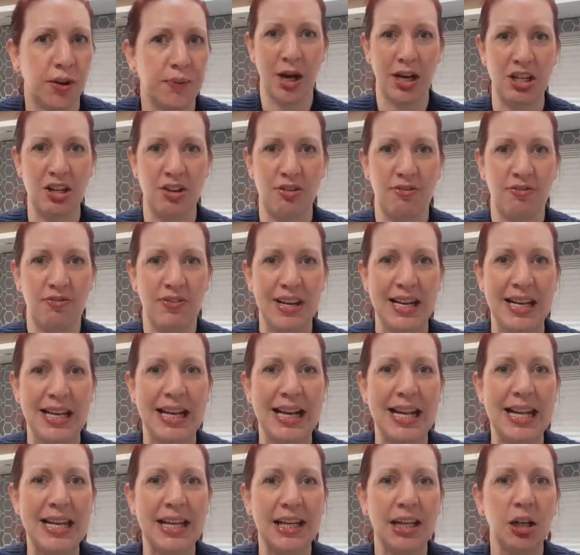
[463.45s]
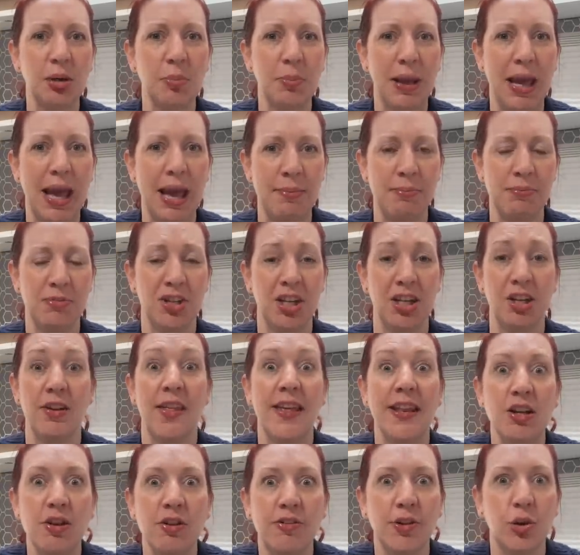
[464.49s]
and you're feeling a little bit empty, and
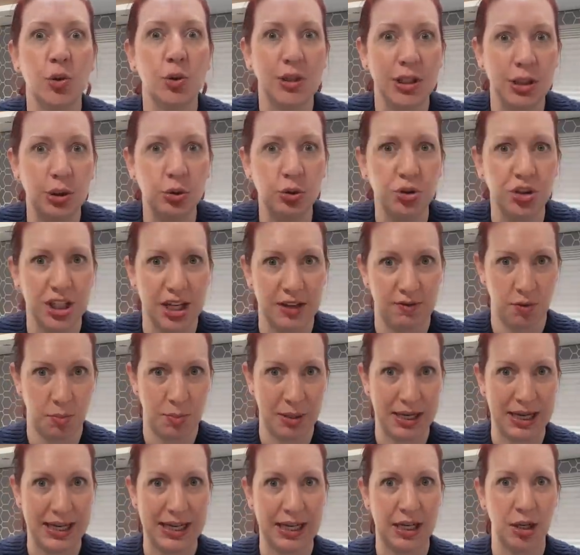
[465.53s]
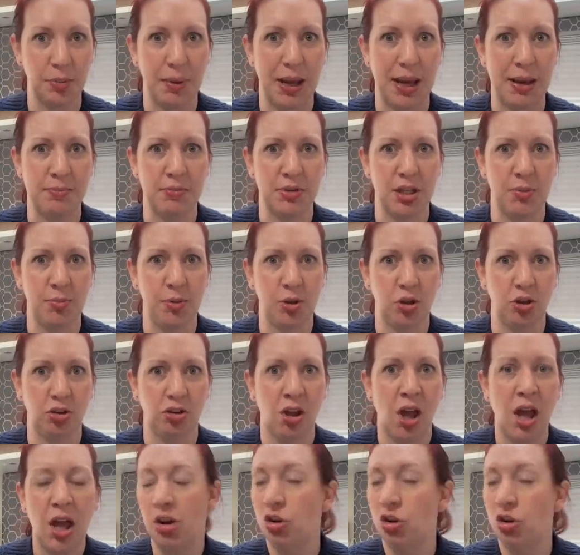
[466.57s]
then you feel guilty for being a little bit empty because